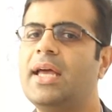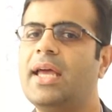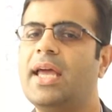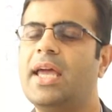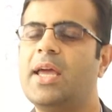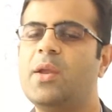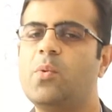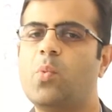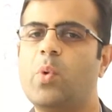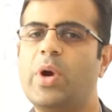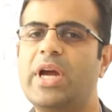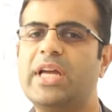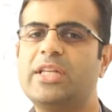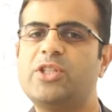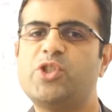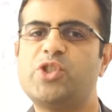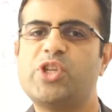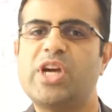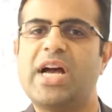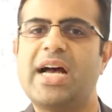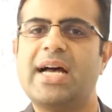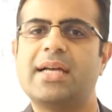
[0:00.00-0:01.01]
in
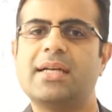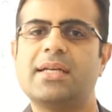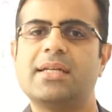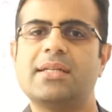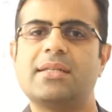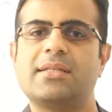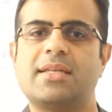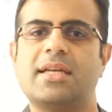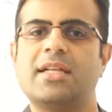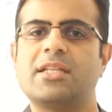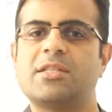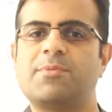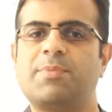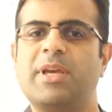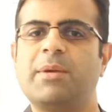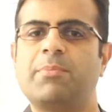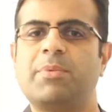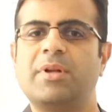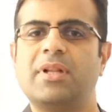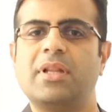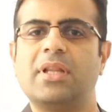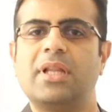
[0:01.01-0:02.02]
which
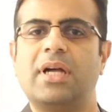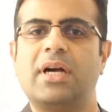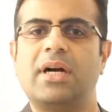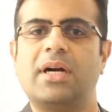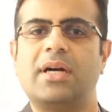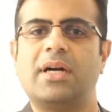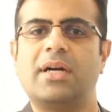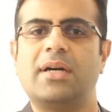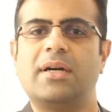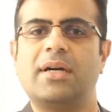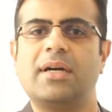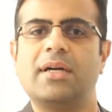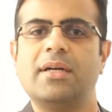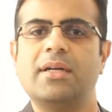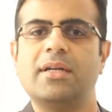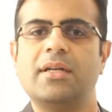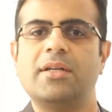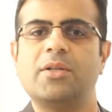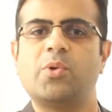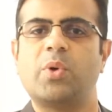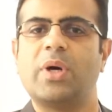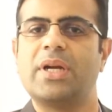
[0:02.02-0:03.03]
salespeople are
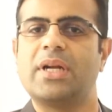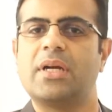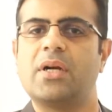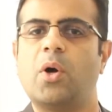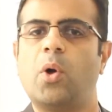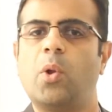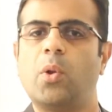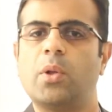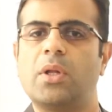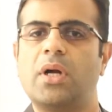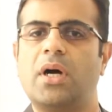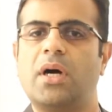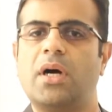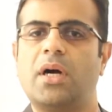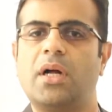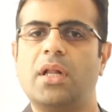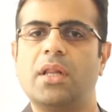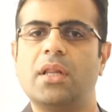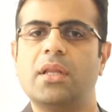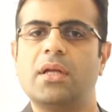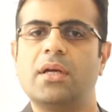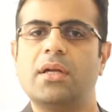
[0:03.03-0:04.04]
trying to cold
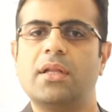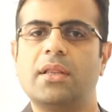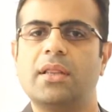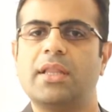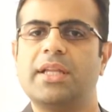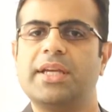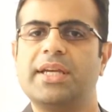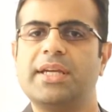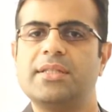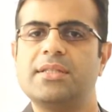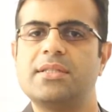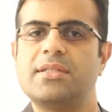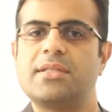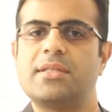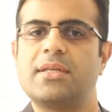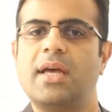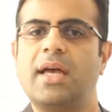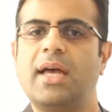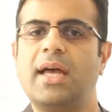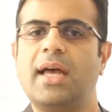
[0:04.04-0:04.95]
call leads,